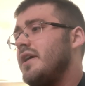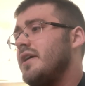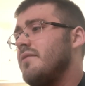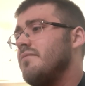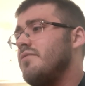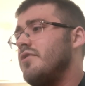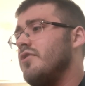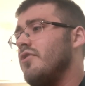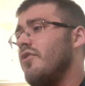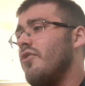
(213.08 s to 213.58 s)

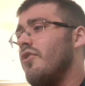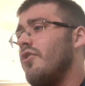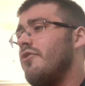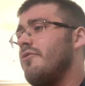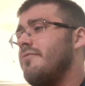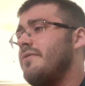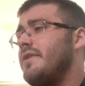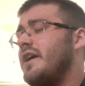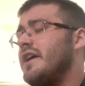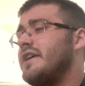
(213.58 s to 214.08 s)
But
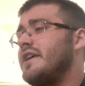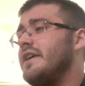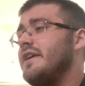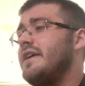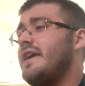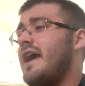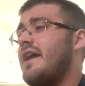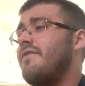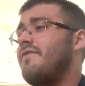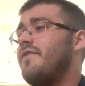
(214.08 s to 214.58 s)
all we can
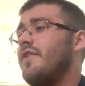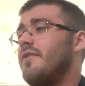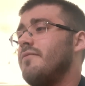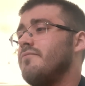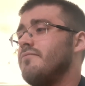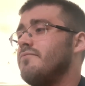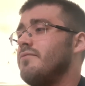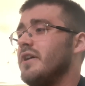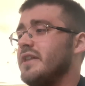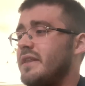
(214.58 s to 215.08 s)
get
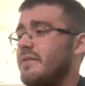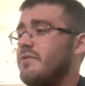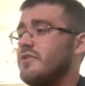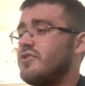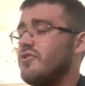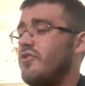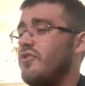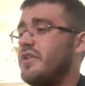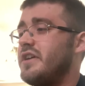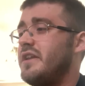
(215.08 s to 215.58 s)
from what they were
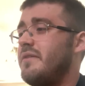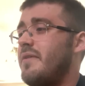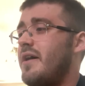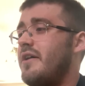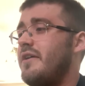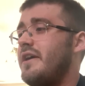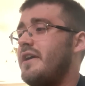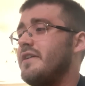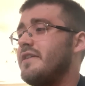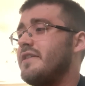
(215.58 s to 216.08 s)
talking
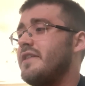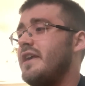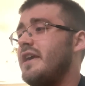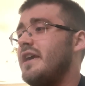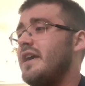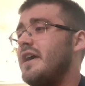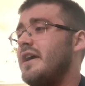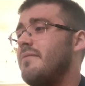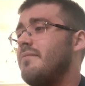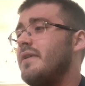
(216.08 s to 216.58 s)
about is
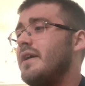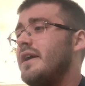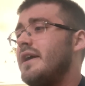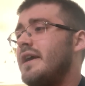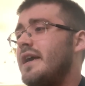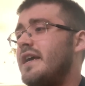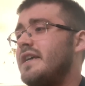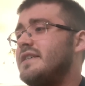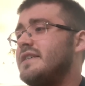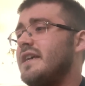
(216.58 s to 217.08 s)
the
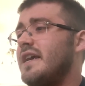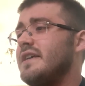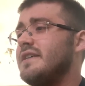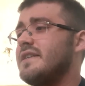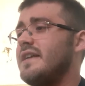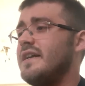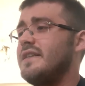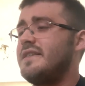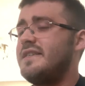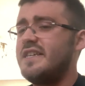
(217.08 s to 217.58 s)
it says
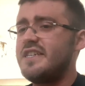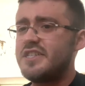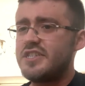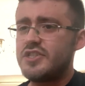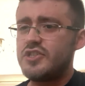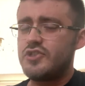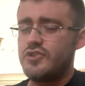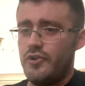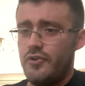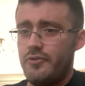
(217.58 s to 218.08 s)
that this
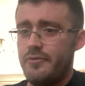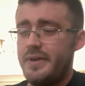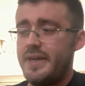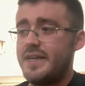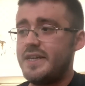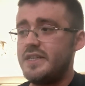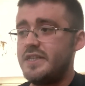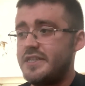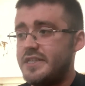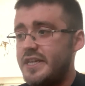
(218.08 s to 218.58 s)
story
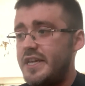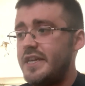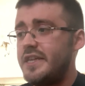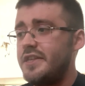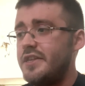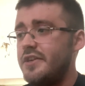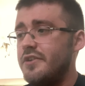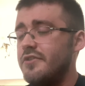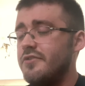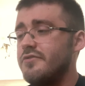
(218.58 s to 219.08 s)

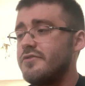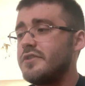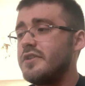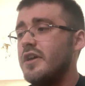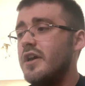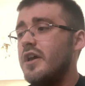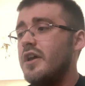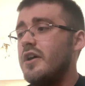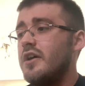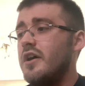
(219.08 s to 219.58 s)
continues,
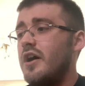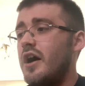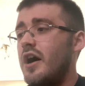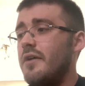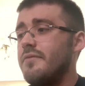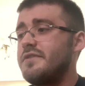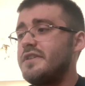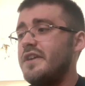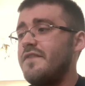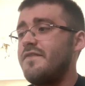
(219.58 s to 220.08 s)

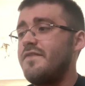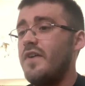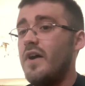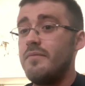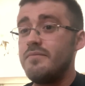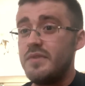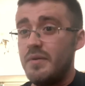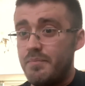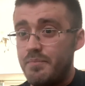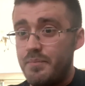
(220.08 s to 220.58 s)
obviously,
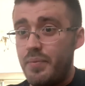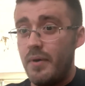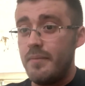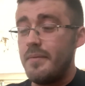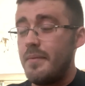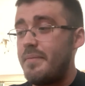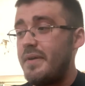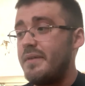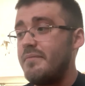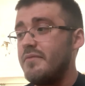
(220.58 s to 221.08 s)
from the
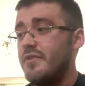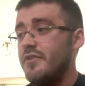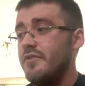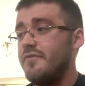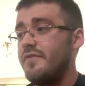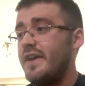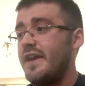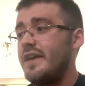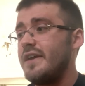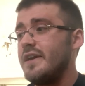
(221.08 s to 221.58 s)
Bumblebee
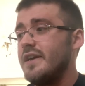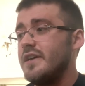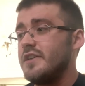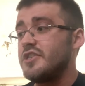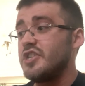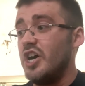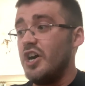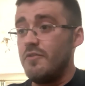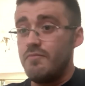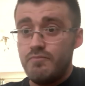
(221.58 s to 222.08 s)
movie.
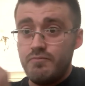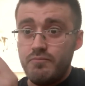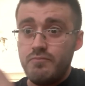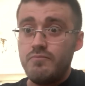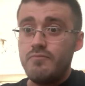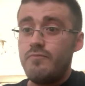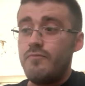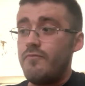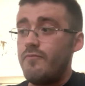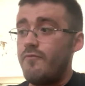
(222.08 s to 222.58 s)
So,
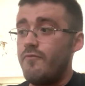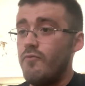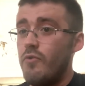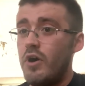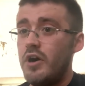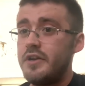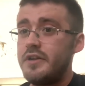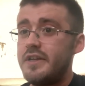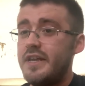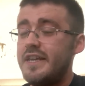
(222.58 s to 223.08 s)

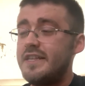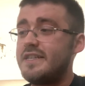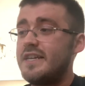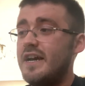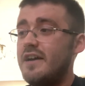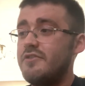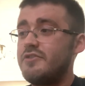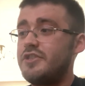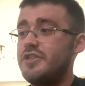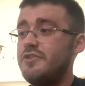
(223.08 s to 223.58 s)
one, it
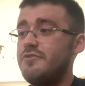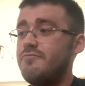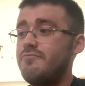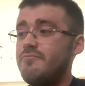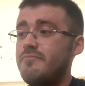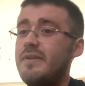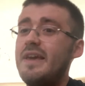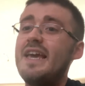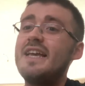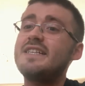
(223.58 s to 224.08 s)
tells you
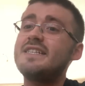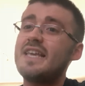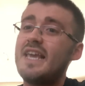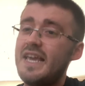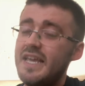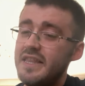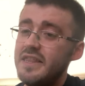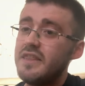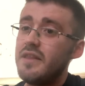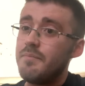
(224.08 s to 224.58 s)
it's
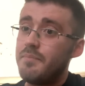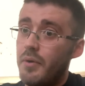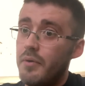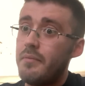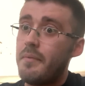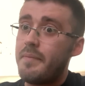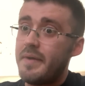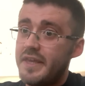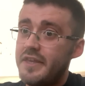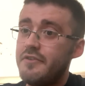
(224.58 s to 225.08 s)
in the
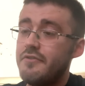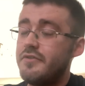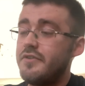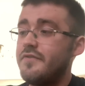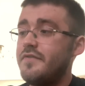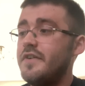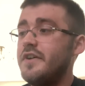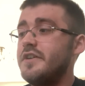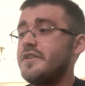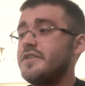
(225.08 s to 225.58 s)
Bumblebee
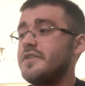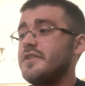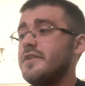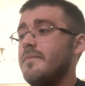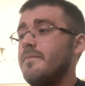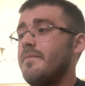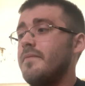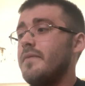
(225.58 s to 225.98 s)
universe.